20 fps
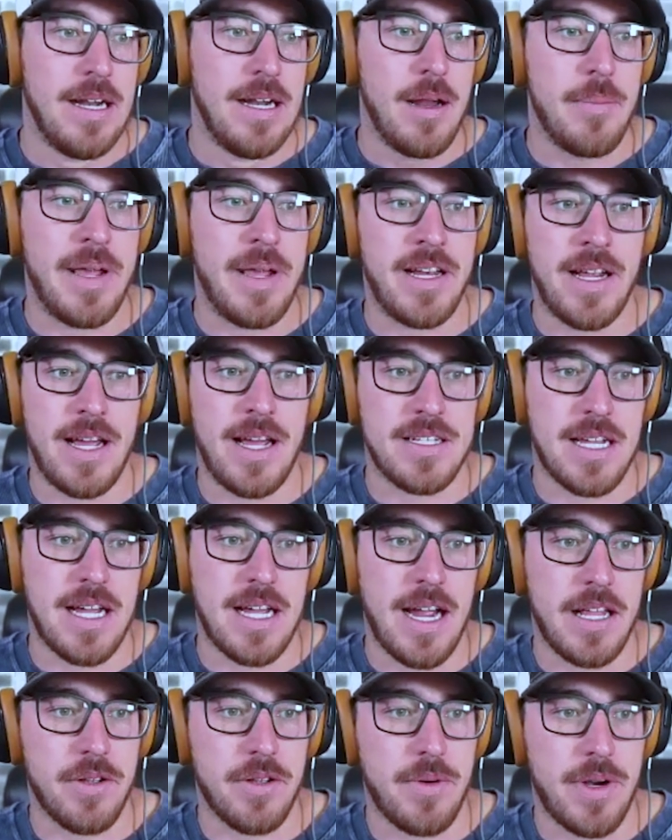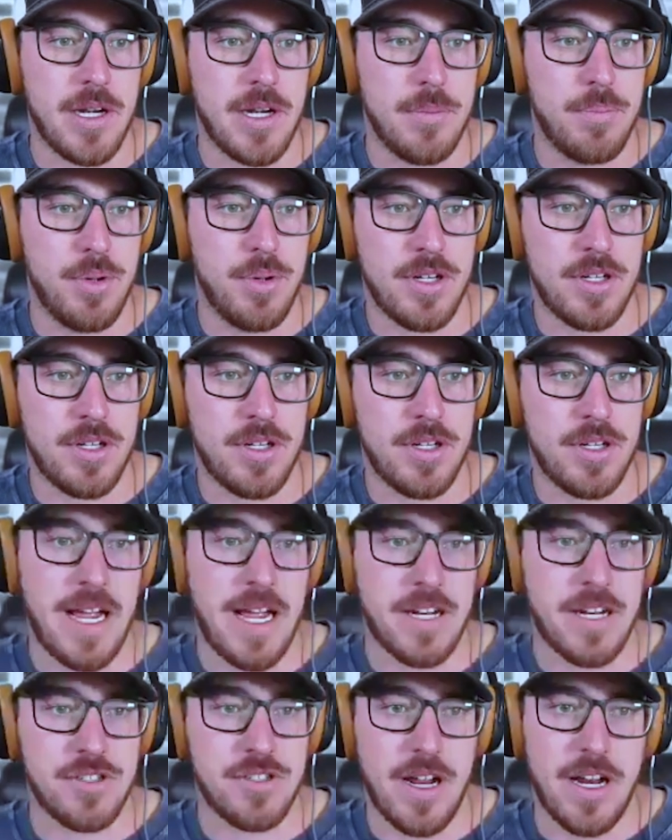Amanda has a highly rated book,
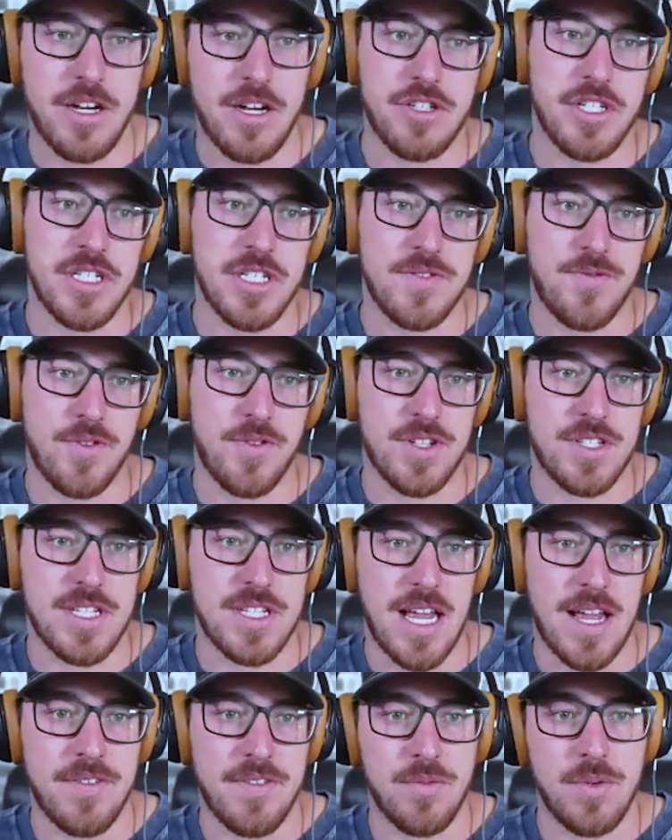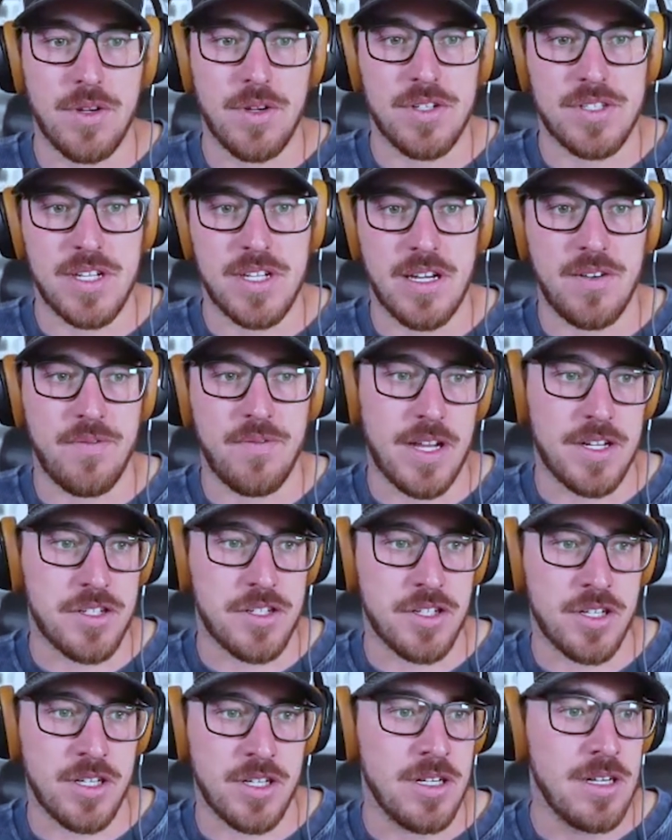Tax Strategies for the Savvy Real Estate
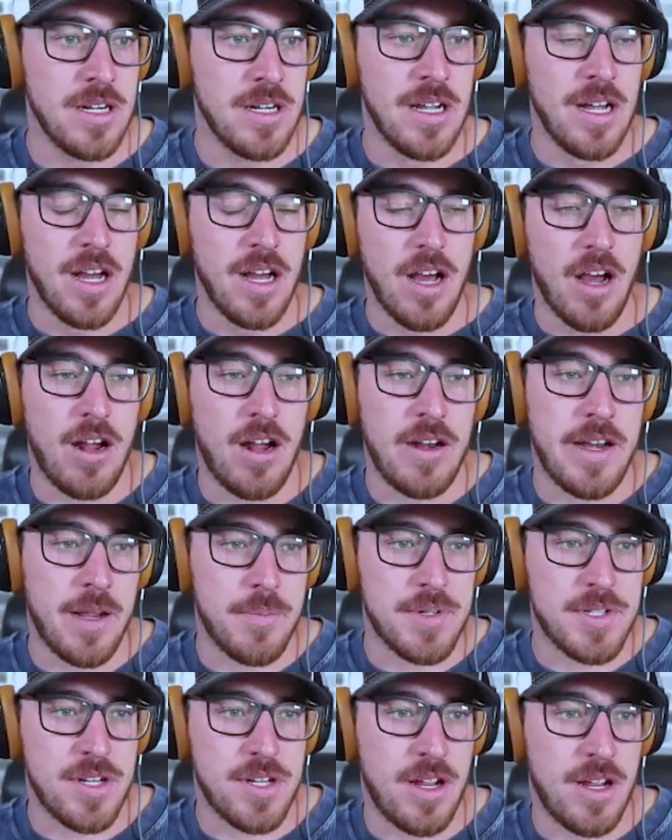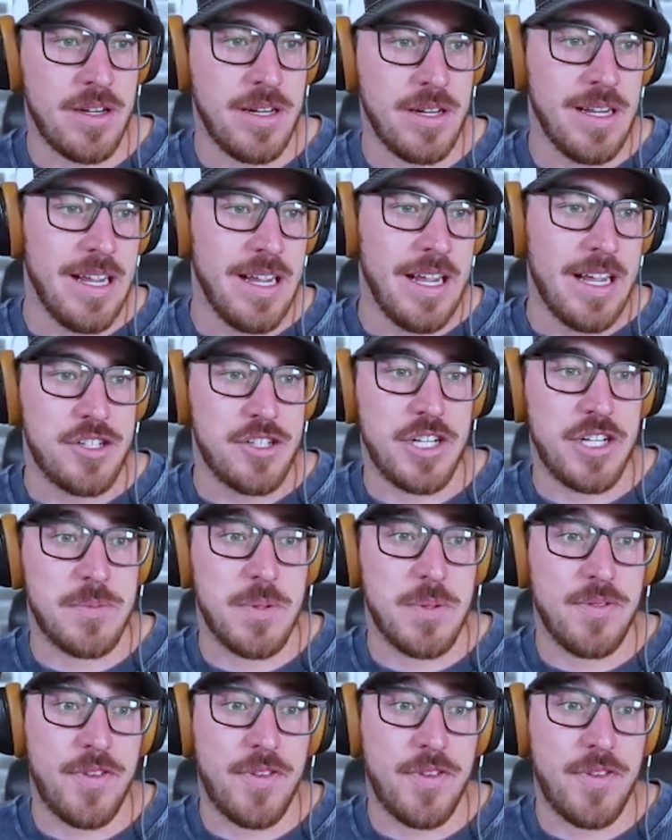Investor, on Amazon. She has been